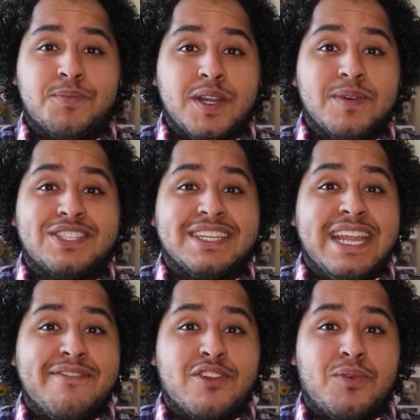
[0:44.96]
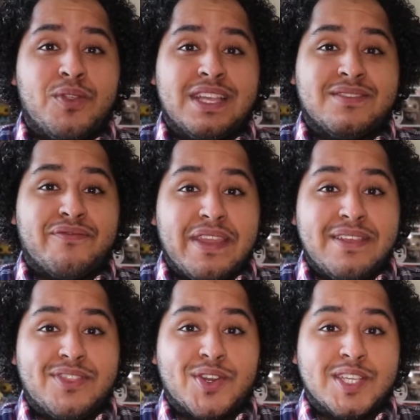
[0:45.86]
pretty much inevitable that some
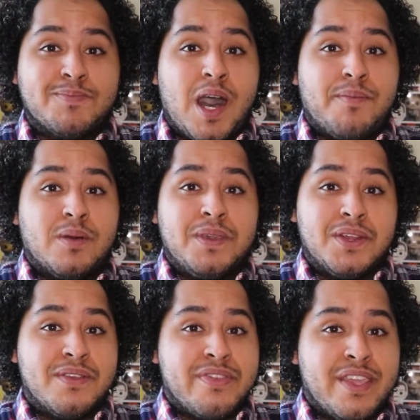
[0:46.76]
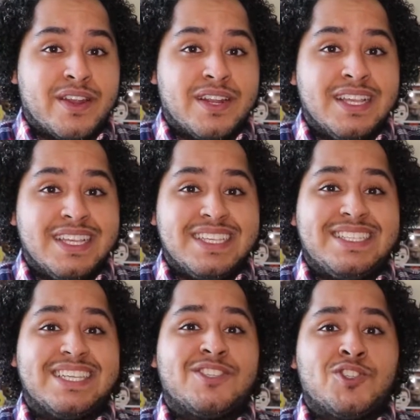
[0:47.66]
fan theories pop up here and there. It's
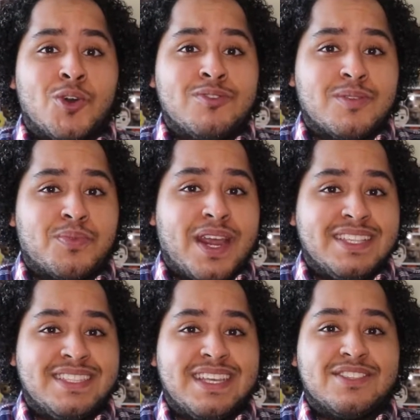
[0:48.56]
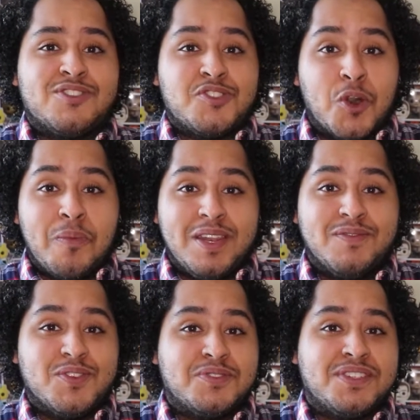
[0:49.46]
just so surprising that so many
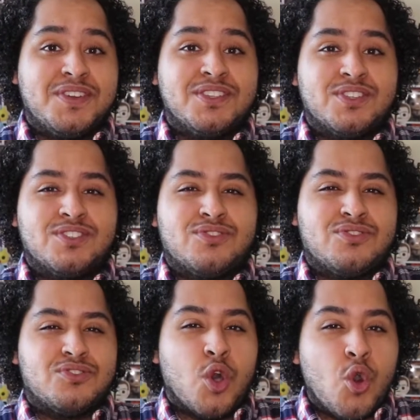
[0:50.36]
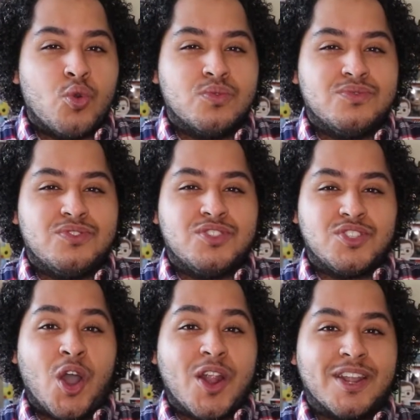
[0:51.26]
of those theories are so
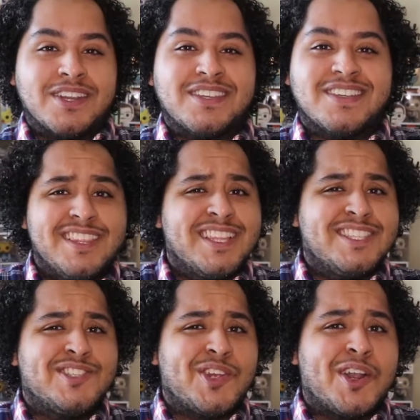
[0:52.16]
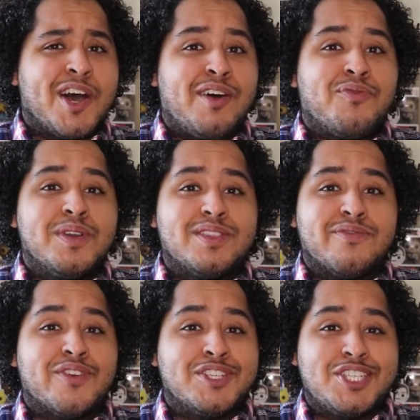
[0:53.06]
dark. Let's start off with the
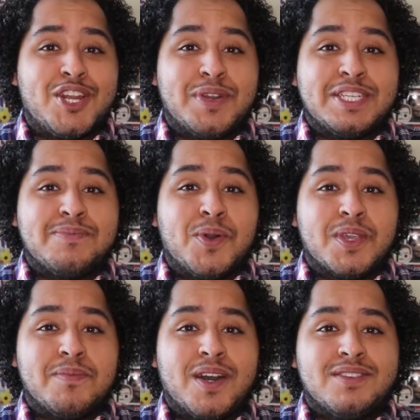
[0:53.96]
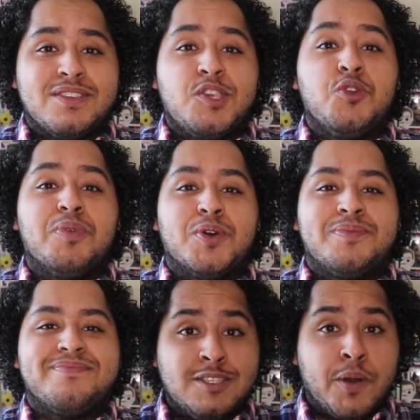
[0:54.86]
first generation Pokemon,
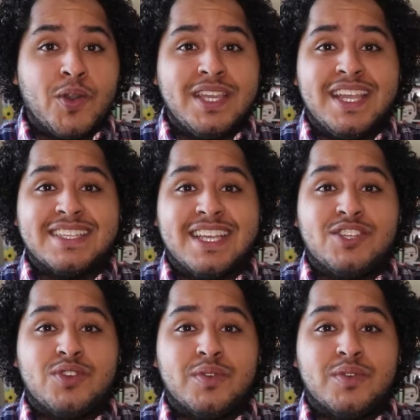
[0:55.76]
Cubone. Its Pokédex entry